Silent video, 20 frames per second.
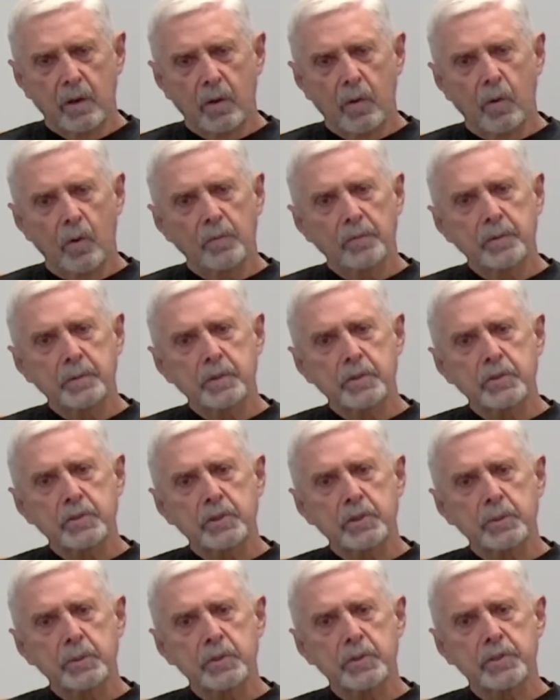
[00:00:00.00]
Well, from the
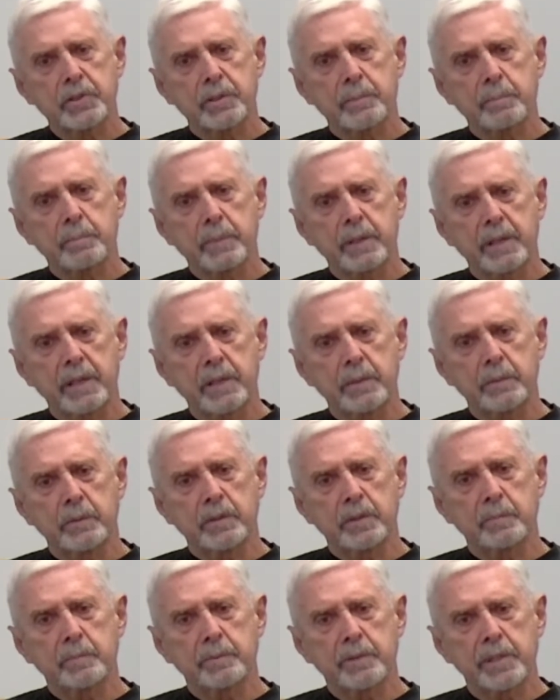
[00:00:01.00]
Stewardship Manual
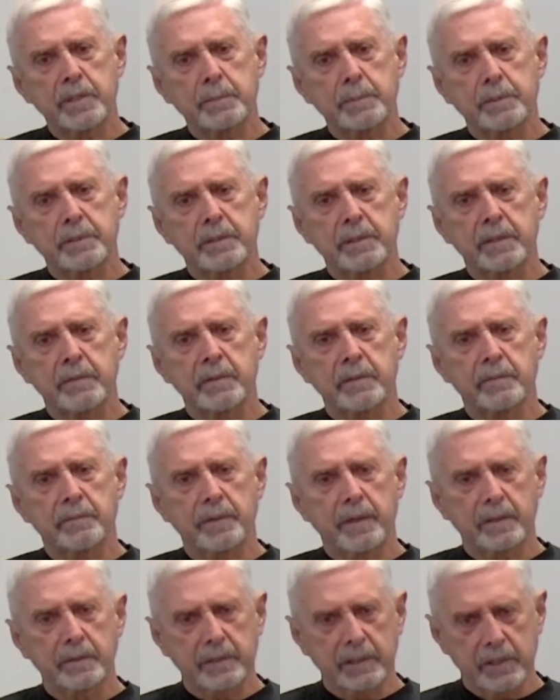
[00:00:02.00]
of the Presbyterian
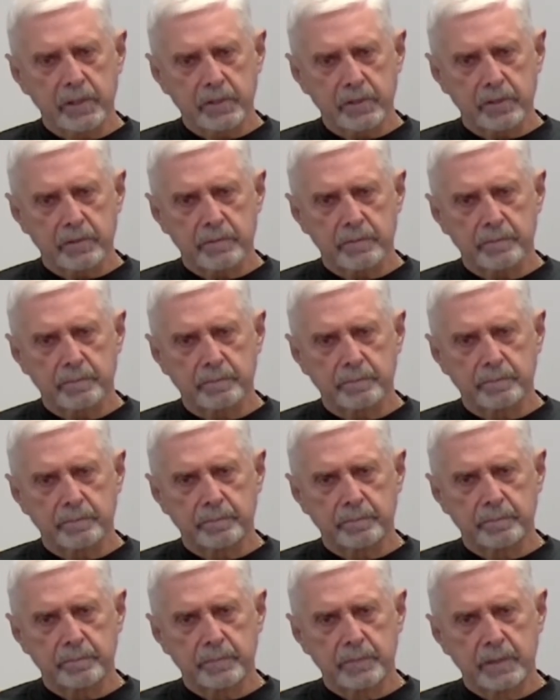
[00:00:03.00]
Foundation,
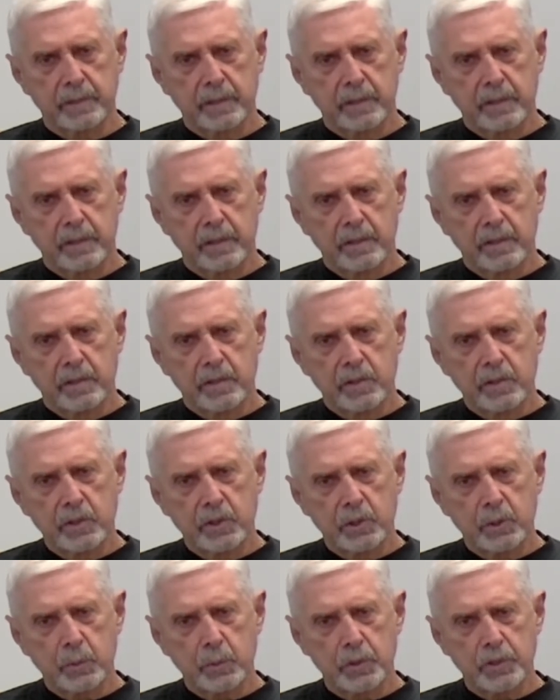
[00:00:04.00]

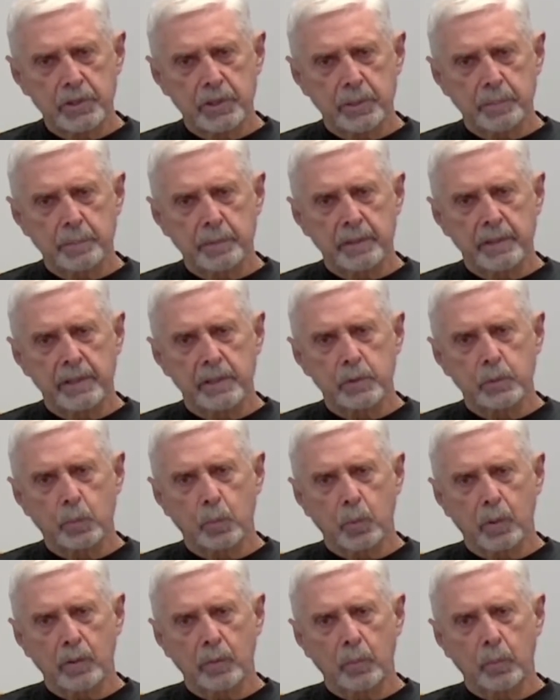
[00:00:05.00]
stewardship is
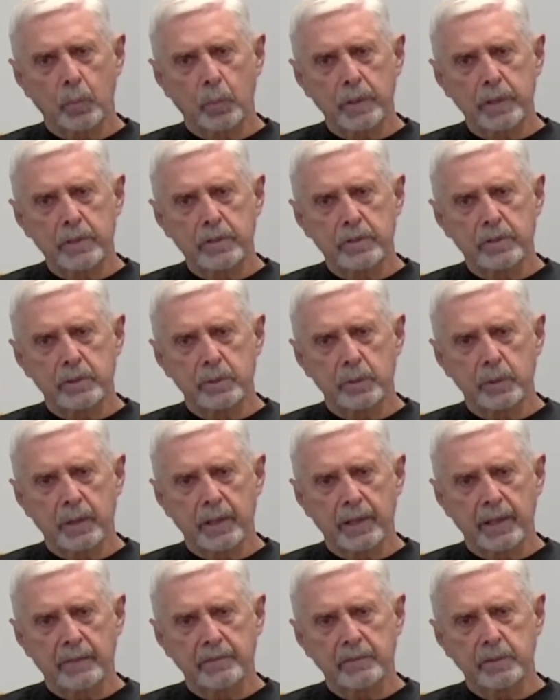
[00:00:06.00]
what we do
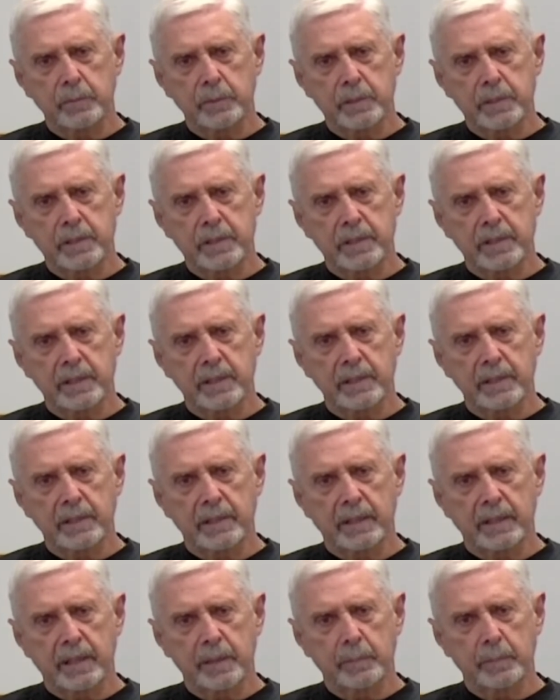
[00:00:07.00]
after we say,
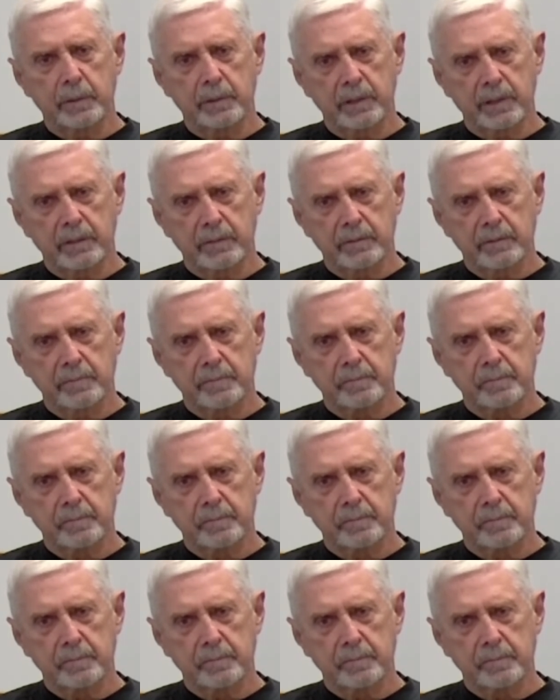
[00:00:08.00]
"I believe."